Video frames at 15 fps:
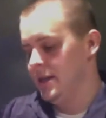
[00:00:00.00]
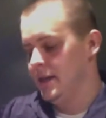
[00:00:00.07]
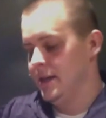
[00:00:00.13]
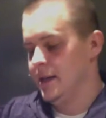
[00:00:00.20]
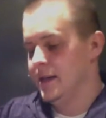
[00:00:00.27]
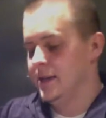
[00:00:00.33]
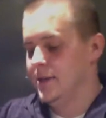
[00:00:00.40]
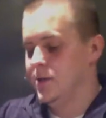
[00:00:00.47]

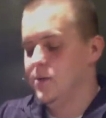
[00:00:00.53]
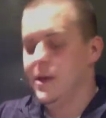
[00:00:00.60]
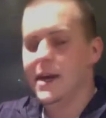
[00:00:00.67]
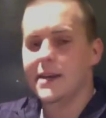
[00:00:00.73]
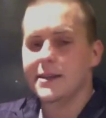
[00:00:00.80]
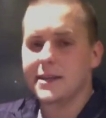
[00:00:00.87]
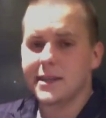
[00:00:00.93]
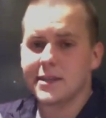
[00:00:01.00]
And to
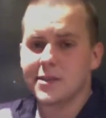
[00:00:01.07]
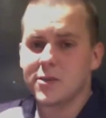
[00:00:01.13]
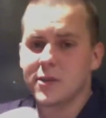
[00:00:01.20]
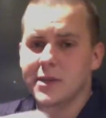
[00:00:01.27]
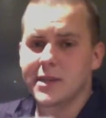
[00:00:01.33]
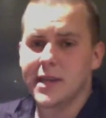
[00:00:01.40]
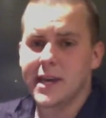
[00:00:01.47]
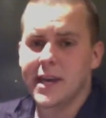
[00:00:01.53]
that, he is going
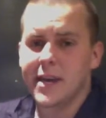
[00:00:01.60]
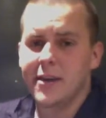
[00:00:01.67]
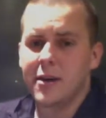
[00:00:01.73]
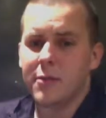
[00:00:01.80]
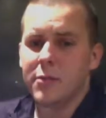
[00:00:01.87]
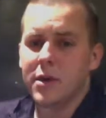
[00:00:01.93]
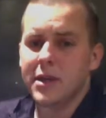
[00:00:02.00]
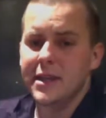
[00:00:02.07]
to add
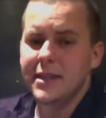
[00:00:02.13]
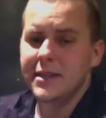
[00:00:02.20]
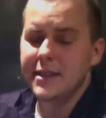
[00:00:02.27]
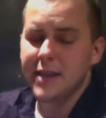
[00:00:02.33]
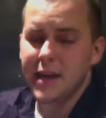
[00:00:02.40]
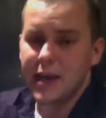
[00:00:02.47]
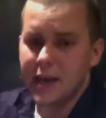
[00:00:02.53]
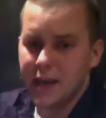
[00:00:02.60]
our
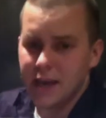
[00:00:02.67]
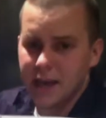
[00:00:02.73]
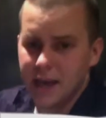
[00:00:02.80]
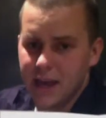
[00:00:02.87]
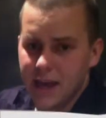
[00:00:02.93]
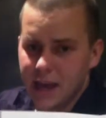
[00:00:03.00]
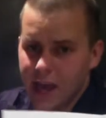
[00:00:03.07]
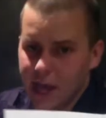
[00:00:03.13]
buddies,
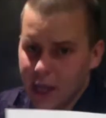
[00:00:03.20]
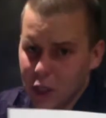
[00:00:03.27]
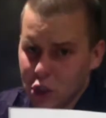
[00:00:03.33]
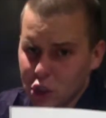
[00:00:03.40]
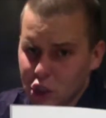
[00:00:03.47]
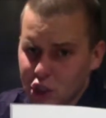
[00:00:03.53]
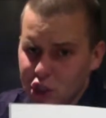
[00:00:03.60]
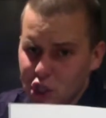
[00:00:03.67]

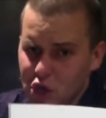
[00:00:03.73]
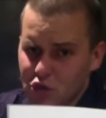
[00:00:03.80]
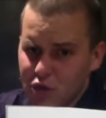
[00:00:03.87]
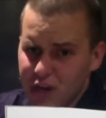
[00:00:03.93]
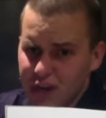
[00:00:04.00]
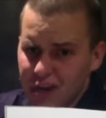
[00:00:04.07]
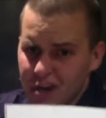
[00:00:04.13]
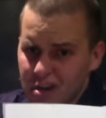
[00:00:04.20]

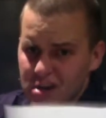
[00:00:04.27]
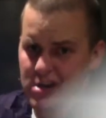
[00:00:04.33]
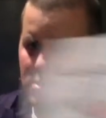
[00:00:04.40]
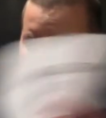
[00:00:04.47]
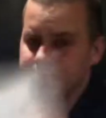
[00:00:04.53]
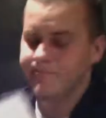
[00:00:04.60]
Algeria.